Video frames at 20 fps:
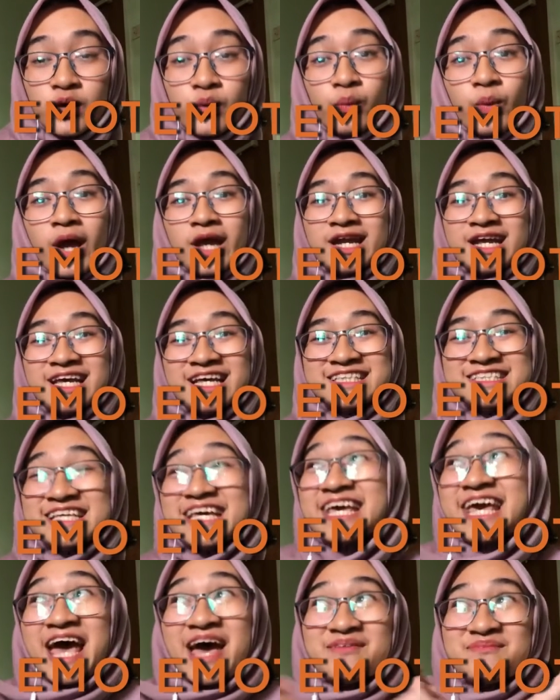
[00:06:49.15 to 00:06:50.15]
whether it's
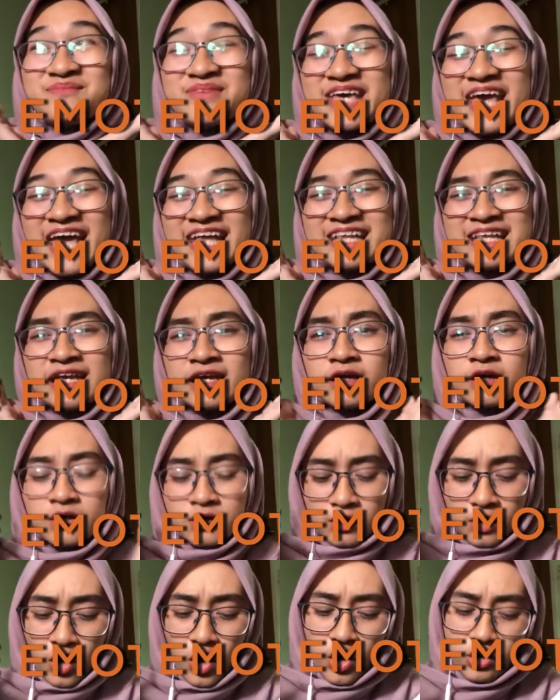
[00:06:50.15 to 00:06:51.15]
a happy ending
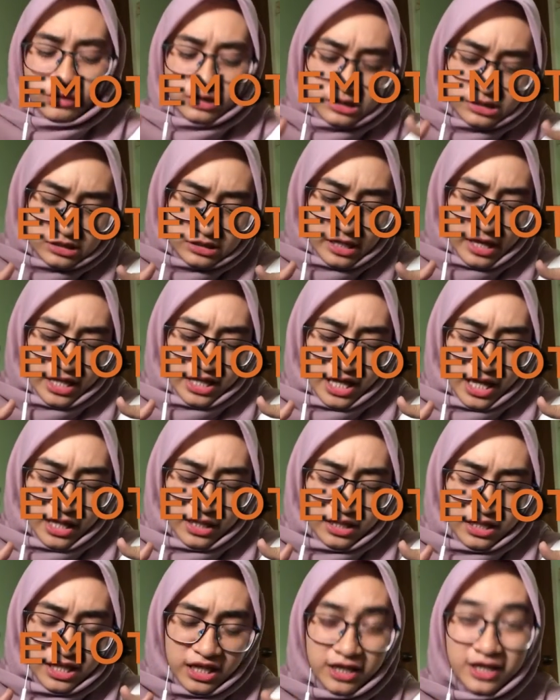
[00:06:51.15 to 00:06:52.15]
or a sad
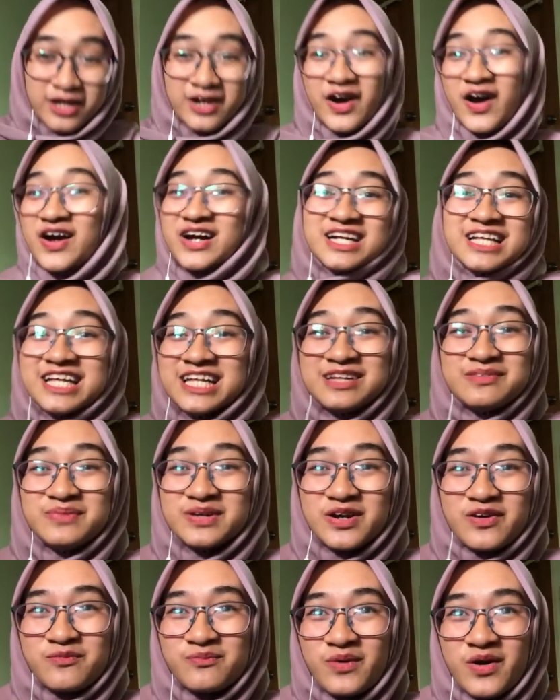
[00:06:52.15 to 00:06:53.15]
ending or a little
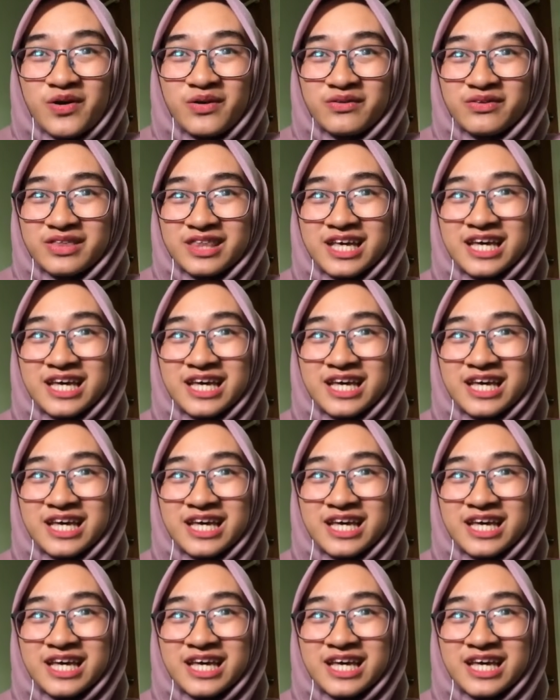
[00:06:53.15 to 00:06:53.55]
bit of both.